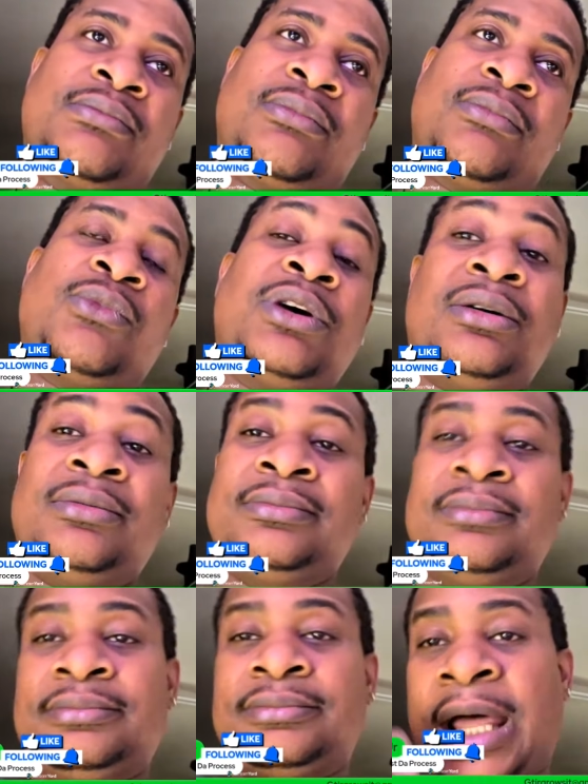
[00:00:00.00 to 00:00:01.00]
well,
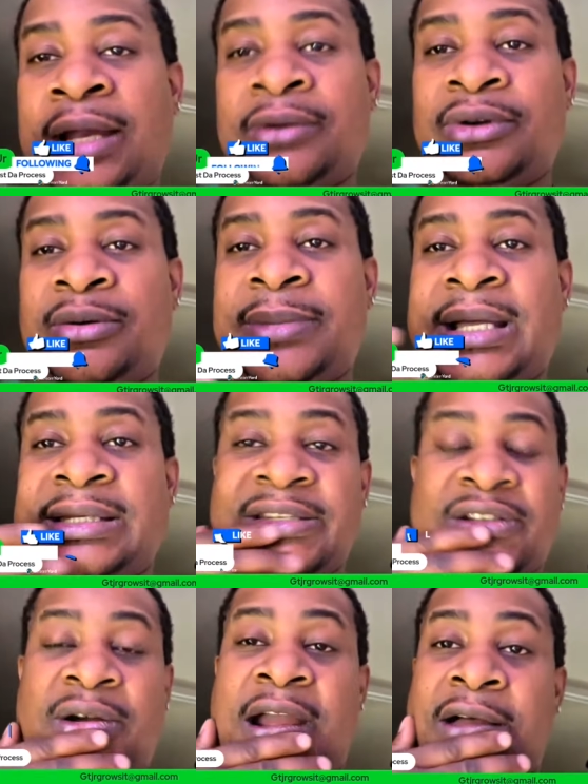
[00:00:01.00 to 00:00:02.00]
I don't know about this
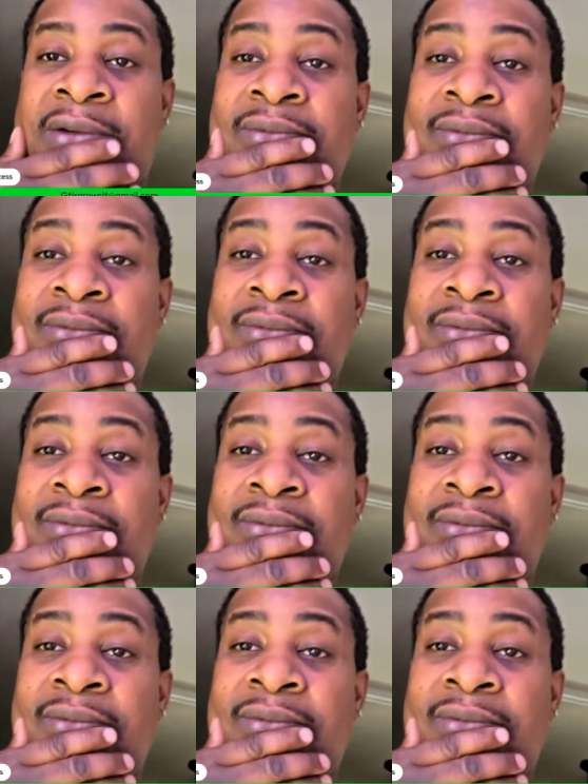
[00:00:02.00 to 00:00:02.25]
crowd,